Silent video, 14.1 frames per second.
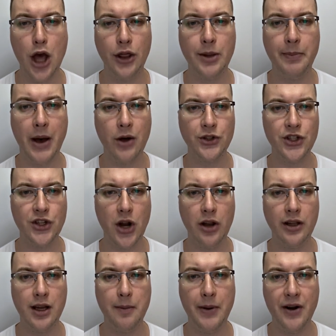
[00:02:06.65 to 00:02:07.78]
The pound
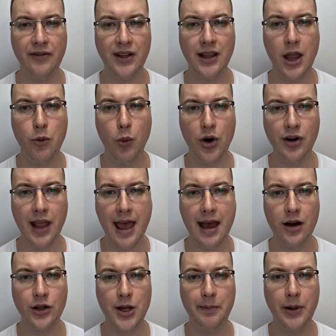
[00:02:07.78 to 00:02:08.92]
sterling perfectly worked
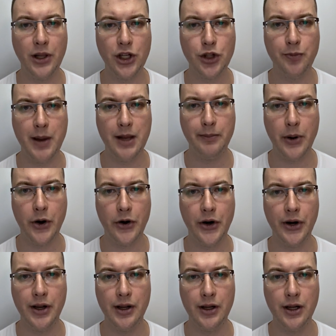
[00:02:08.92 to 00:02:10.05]
out a bullish pin bar,
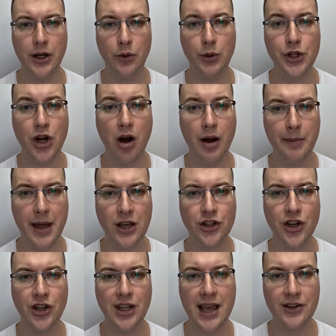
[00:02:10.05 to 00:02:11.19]
which I
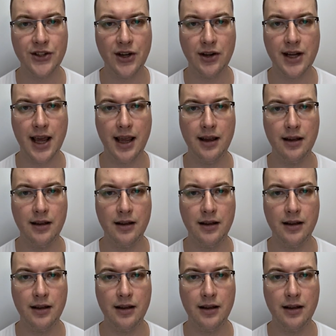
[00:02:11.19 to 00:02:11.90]
mentioned yesterday.